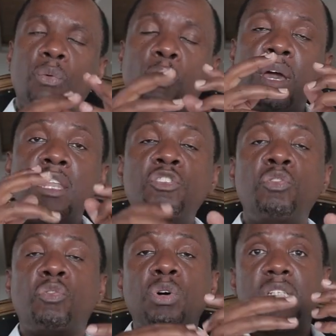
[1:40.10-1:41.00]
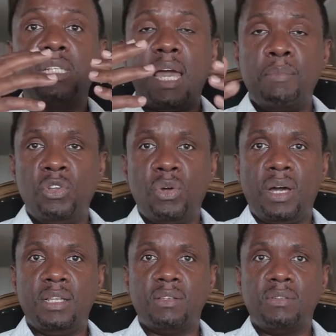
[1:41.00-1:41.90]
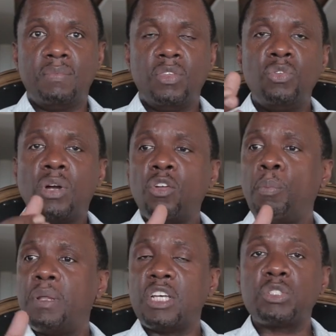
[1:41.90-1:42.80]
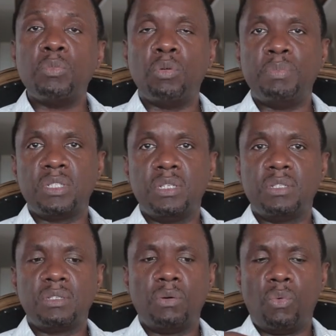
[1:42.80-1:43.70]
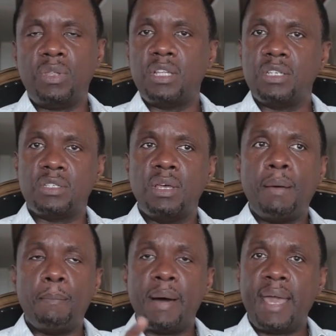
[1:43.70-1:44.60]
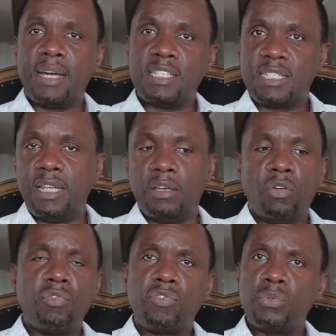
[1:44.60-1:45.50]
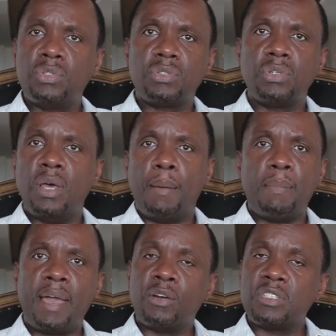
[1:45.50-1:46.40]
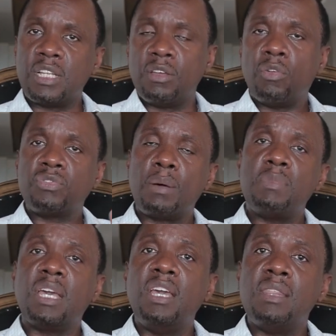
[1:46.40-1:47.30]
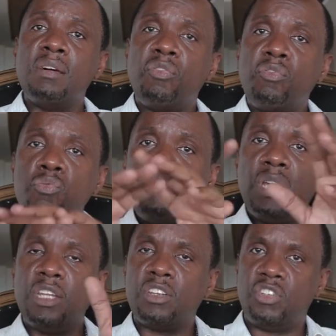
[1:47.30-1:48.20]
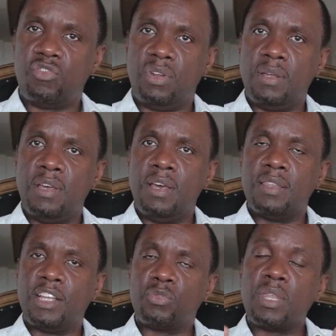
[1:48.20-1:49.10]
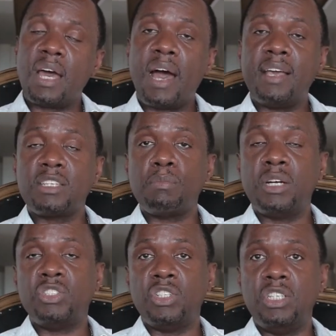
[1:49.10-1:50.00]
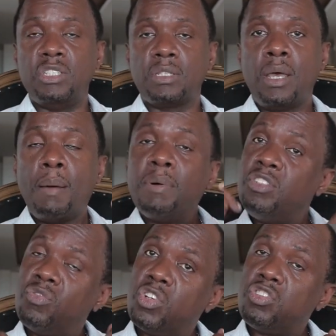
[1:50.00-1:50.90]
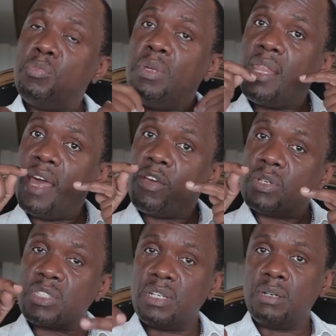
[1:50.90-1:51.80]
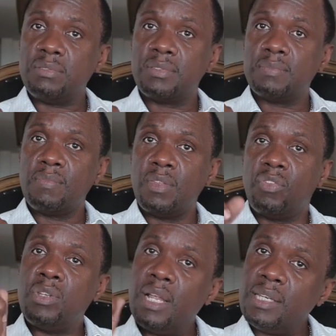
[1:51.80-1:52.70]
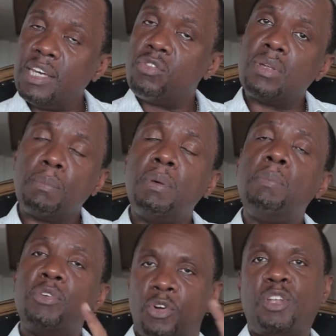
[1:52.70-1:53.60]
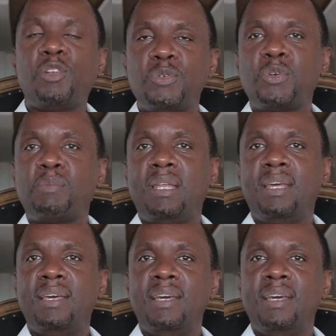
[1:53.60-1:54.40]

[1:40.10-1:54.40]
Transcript: When you've got time on your hands, you can open a small business, whether it is buying and selling of fruits, buying and selling of something in the food industry. That's where the highest margin is. But you've got to be there yourself. If you delegate to other people, you're going to lose your money.